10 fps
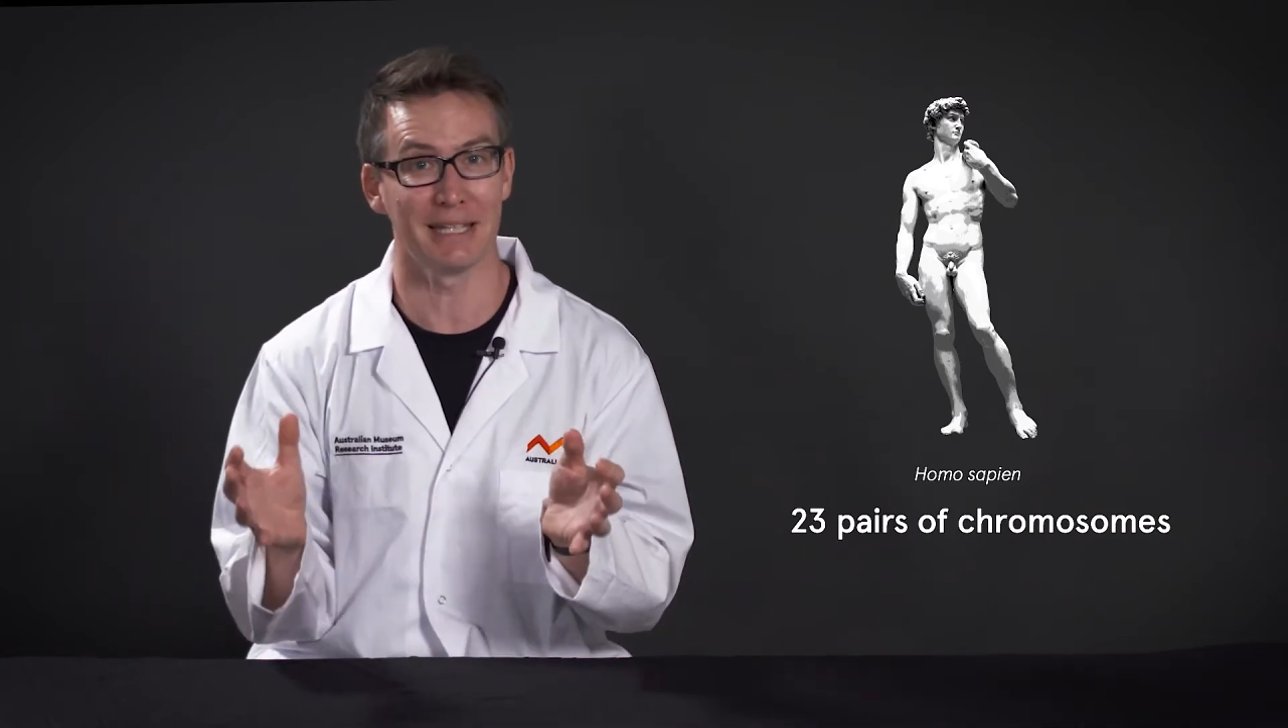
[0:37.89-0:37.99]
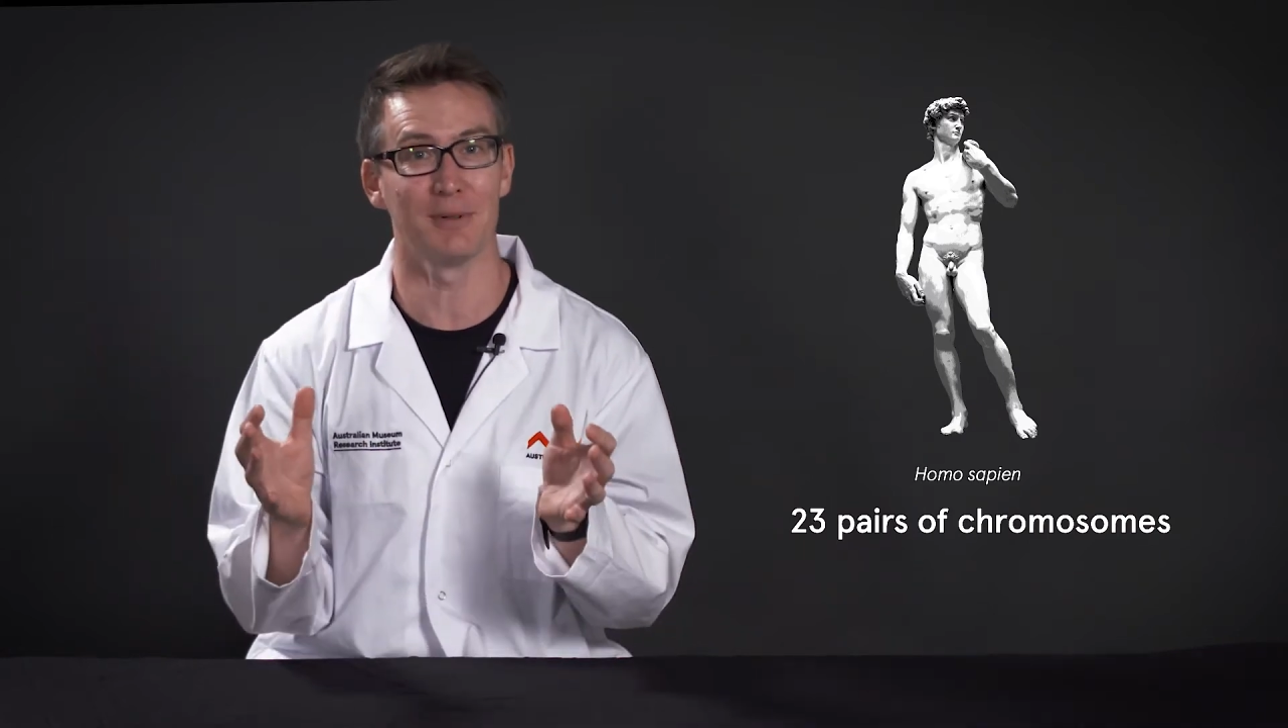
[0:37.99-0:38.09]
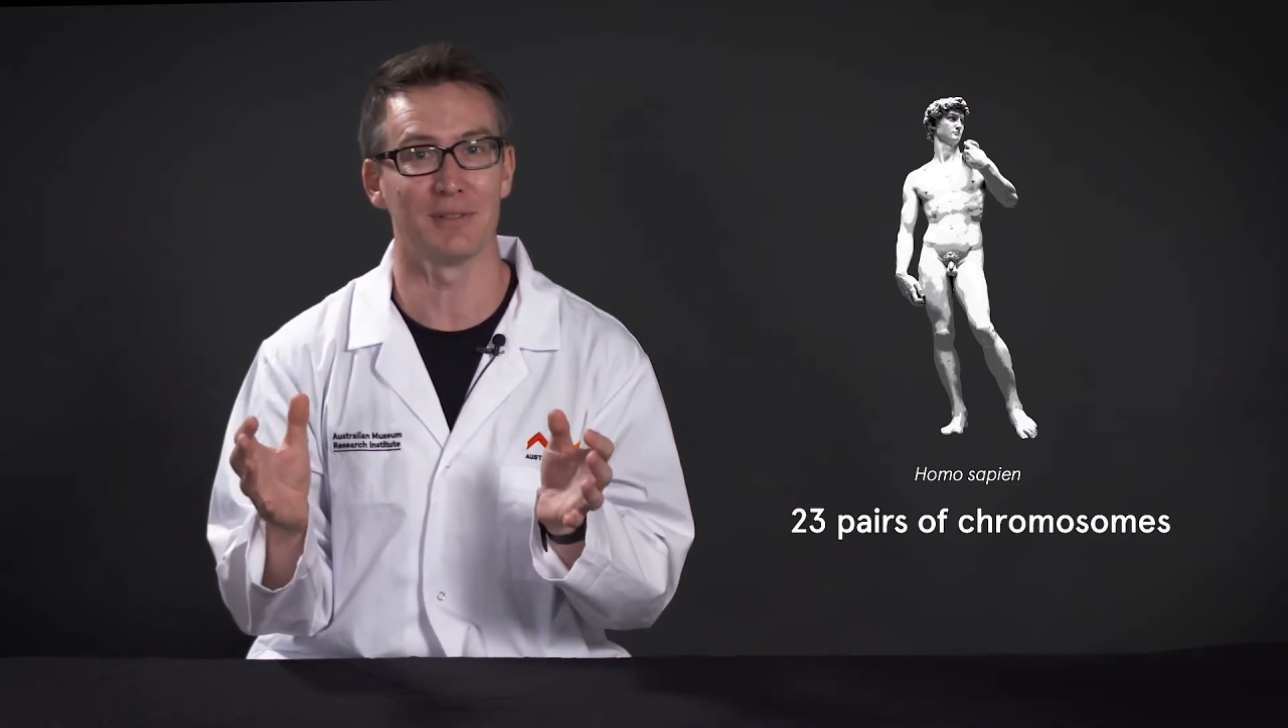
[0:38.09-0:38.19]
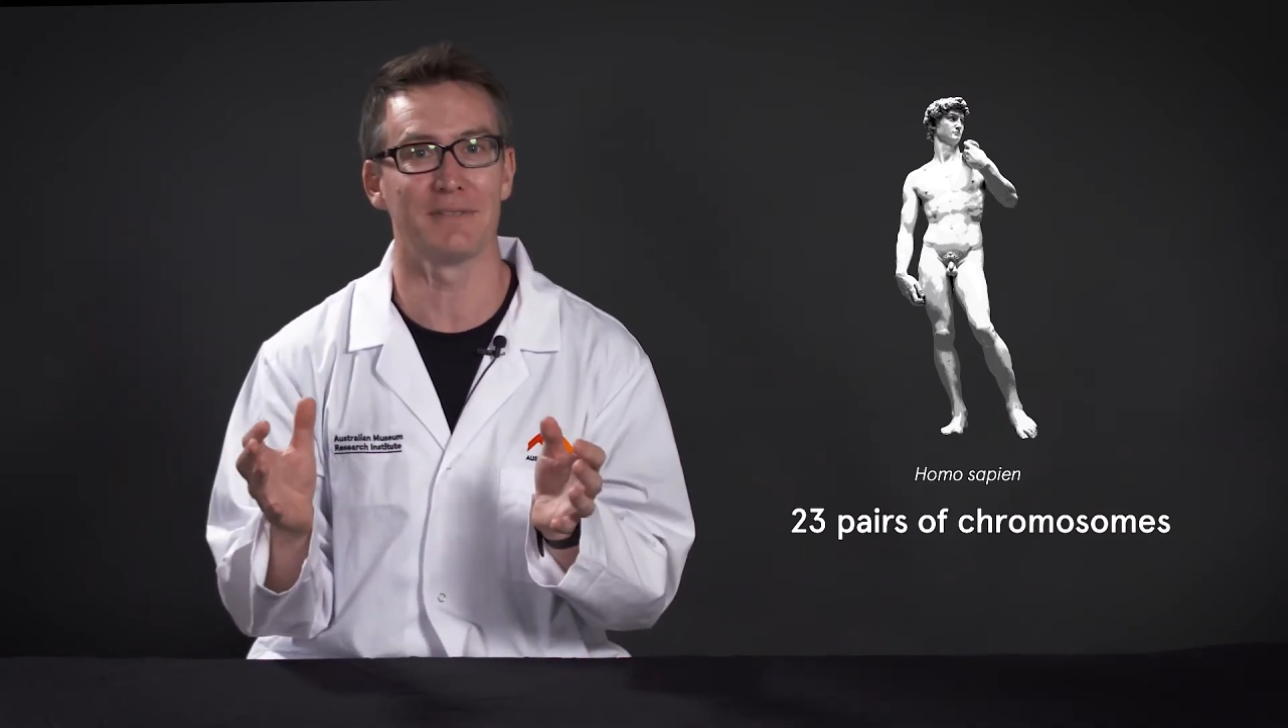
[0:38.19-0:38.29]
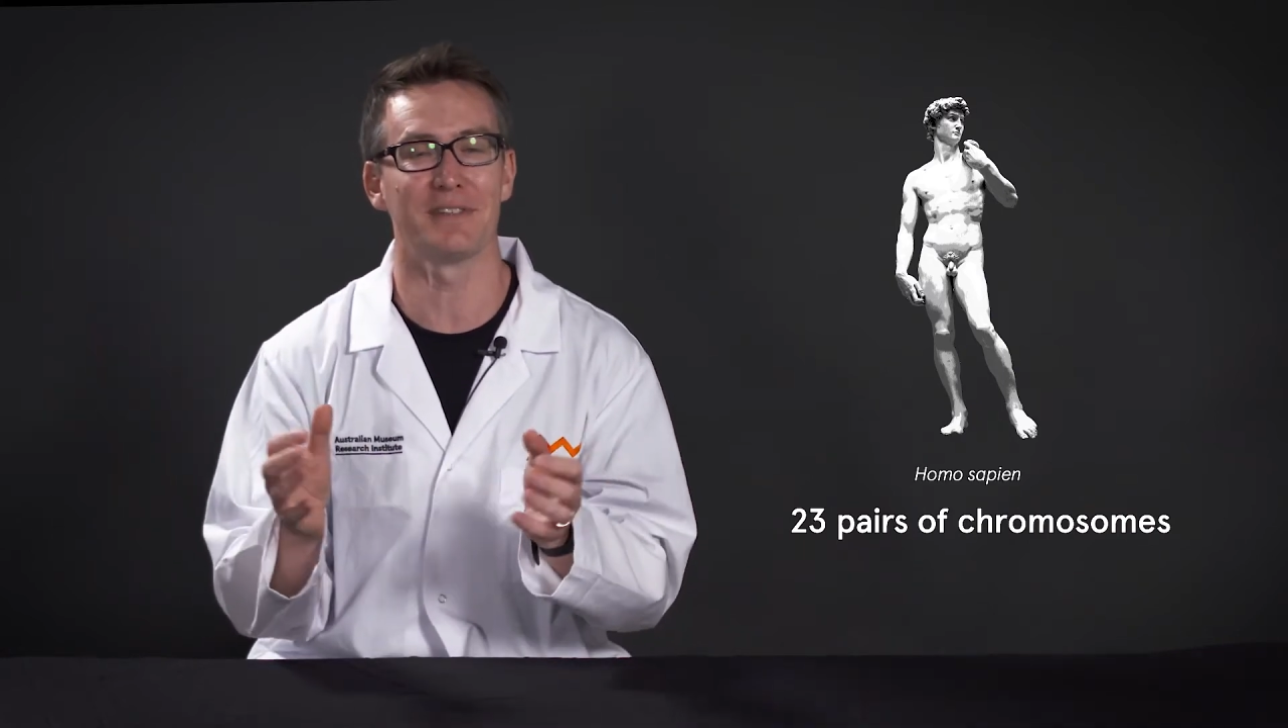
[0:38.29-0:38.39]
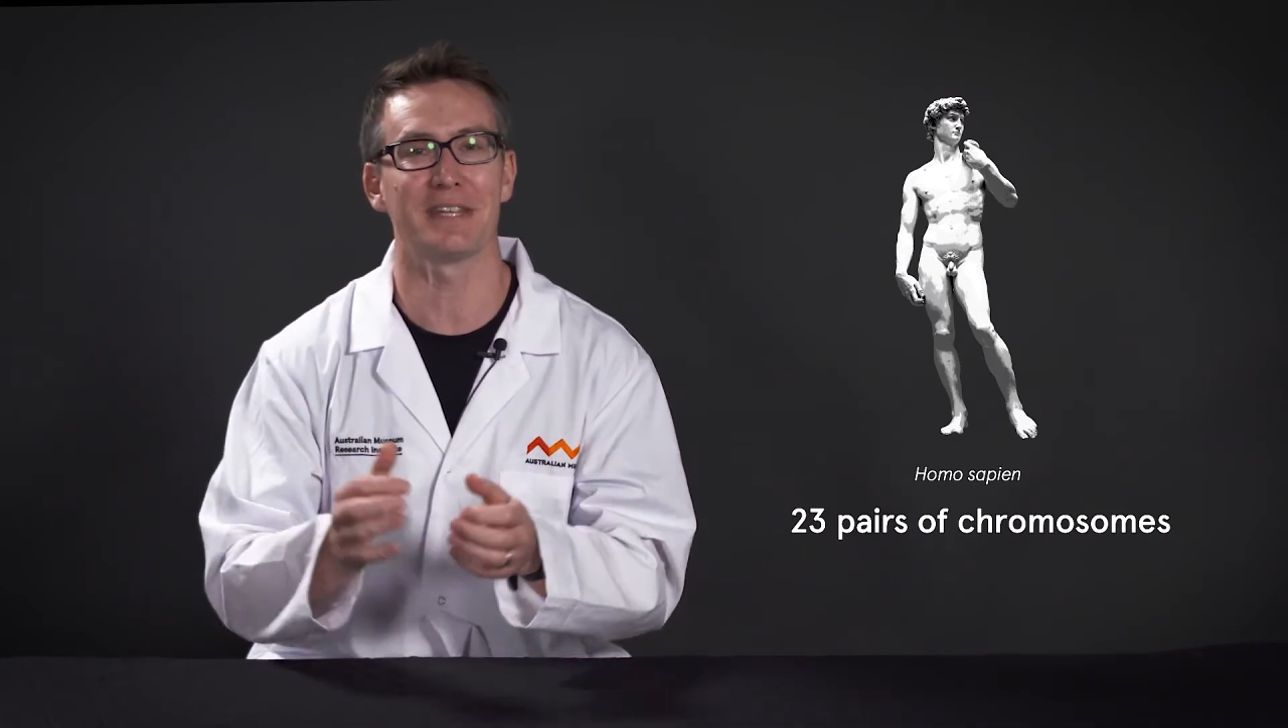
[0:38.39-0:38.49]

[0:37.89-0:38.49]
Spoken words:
animals have the